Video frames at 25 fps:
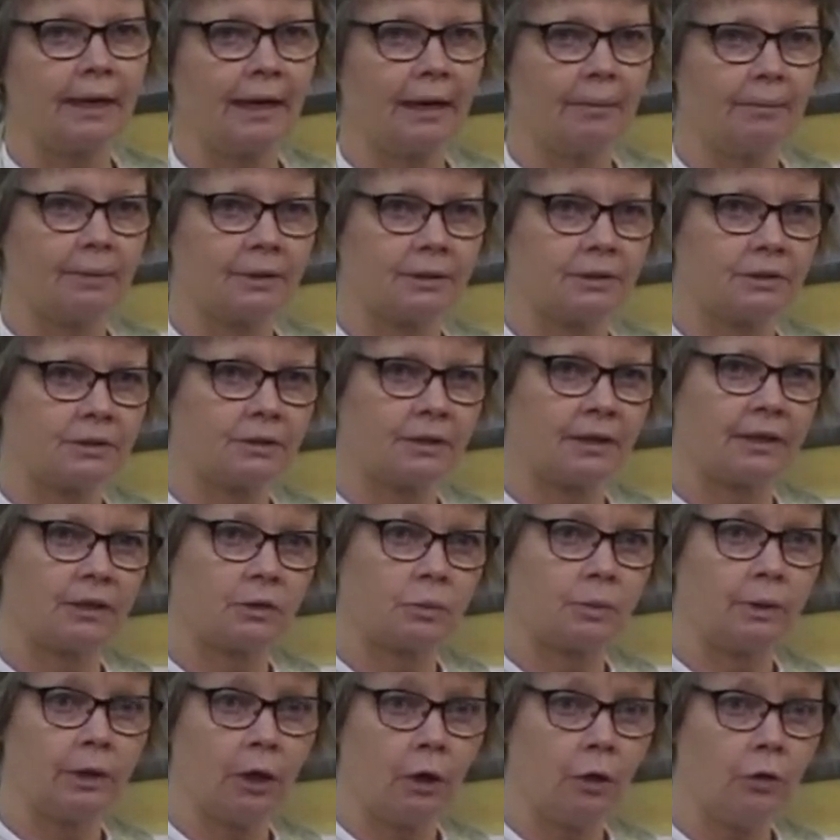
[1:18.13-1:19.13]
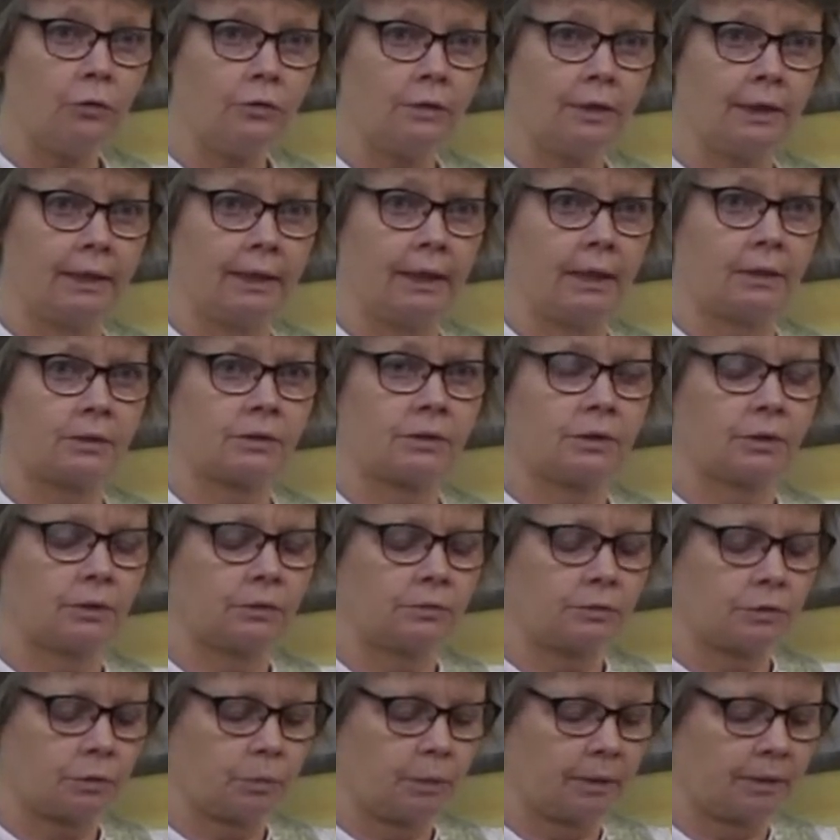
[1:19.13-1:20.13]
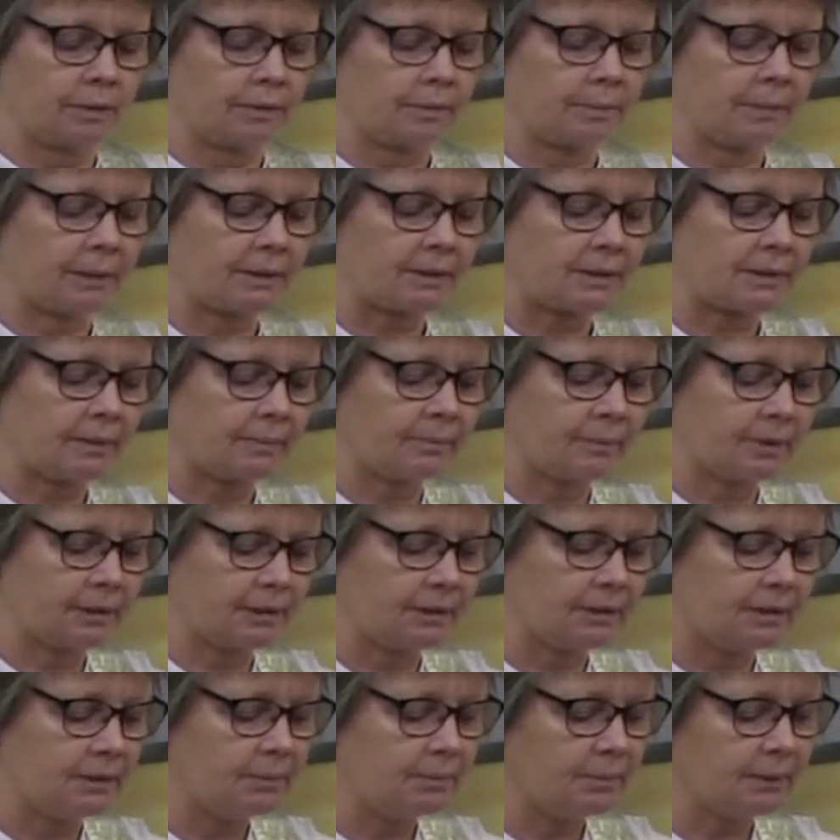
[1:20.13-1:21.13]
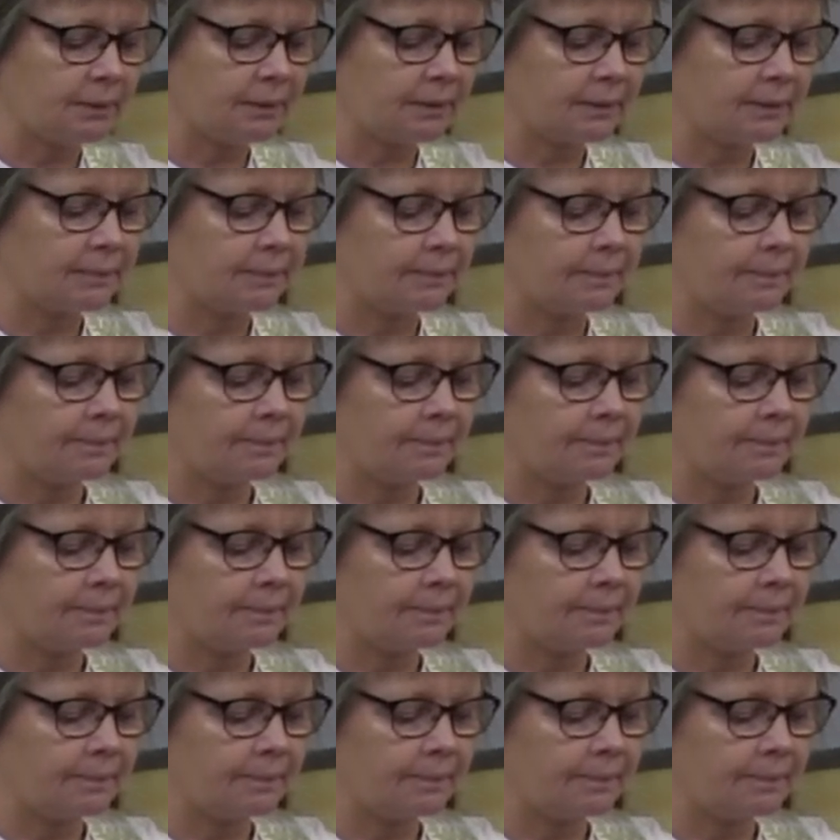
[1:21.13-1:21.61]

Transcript: garment that we overlay ourselves with, but something deeper.